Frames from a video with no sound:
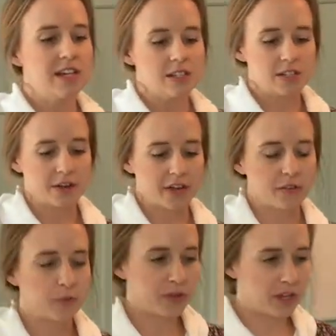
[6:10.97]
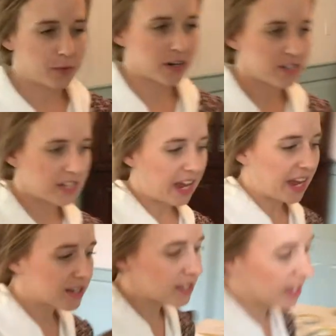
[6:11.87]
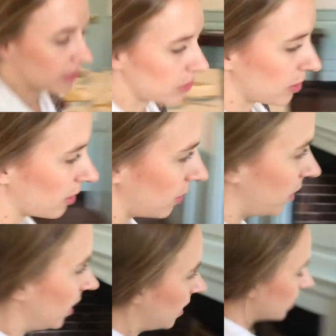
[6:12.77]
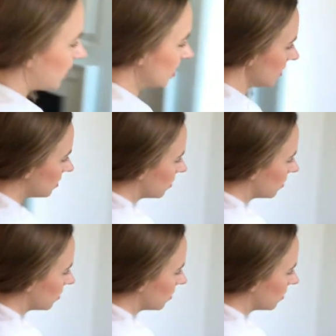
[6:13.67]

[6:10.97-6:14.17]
So if we were to exit through this